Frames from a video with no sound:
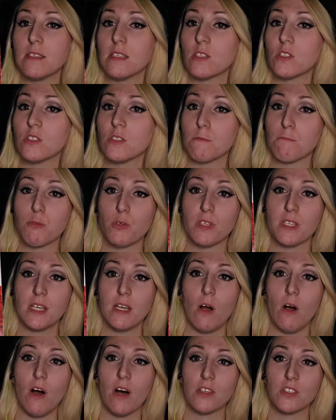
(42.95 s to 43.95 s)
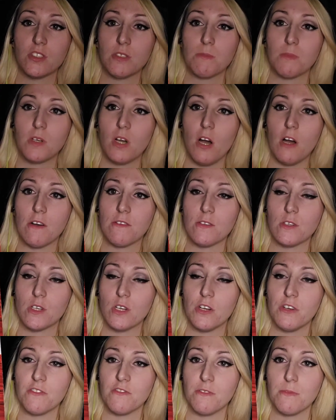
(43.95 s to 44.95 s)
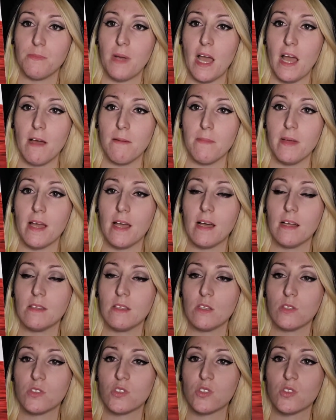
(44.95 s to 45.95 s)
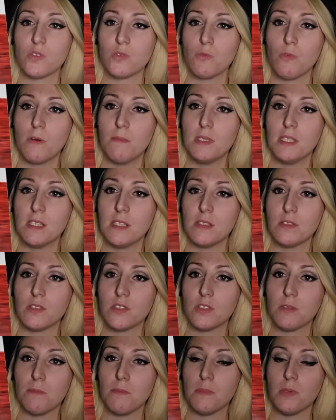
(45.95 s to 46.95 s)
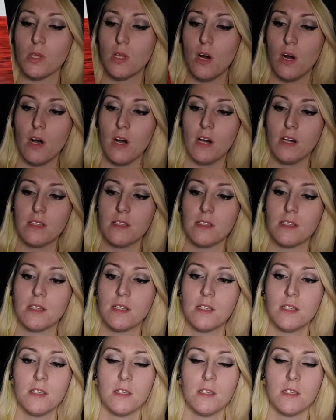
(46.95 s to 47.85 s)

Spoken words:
This is a pretty awesome cover of Batman swimming in some blood.